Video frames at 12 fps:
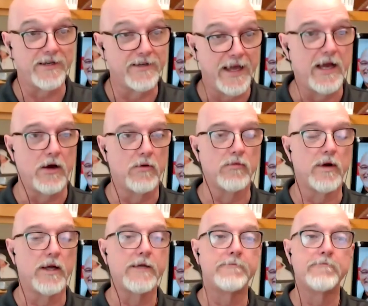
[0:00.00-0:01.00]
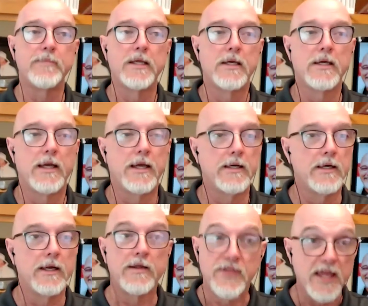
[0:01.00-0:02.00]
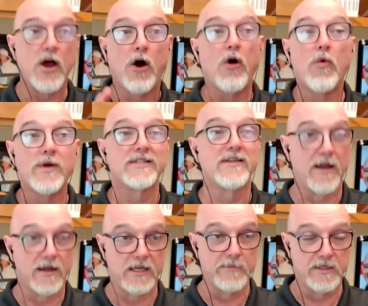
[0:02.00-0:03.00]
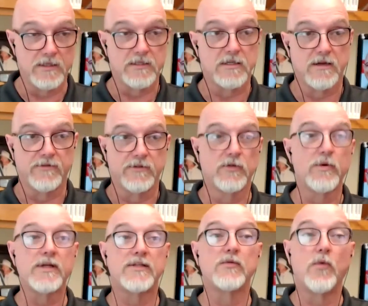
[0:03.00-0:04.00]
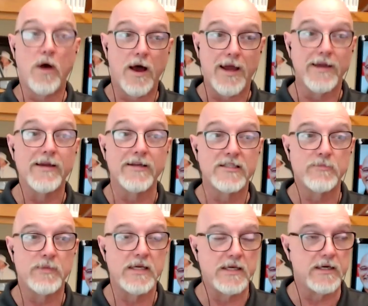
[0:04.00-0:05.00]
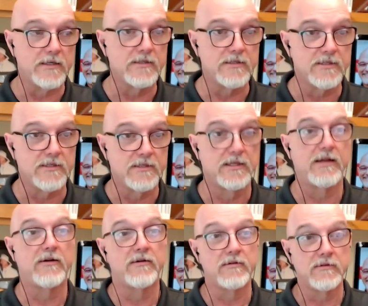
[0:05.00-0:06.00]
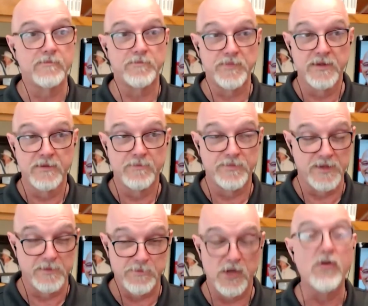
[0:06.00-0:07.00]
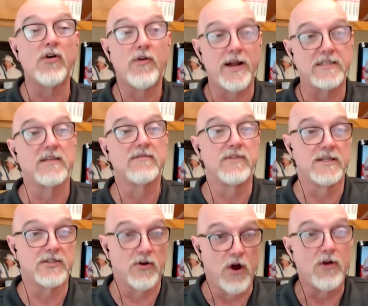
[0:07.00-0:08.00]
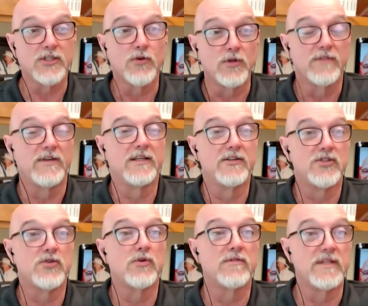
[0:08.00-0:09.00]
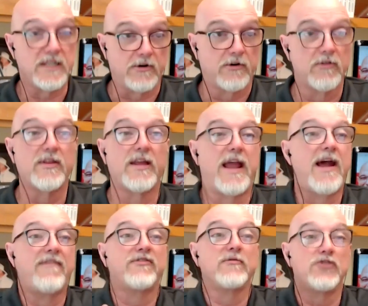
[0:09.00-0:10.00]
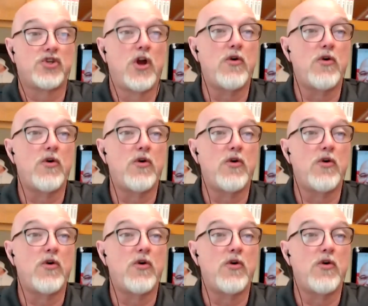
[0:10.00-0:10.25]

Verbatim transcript: China now, right? They always document this stuff. And the reason why is because the bureaucrats of this are also living in a sort of a terror. They have to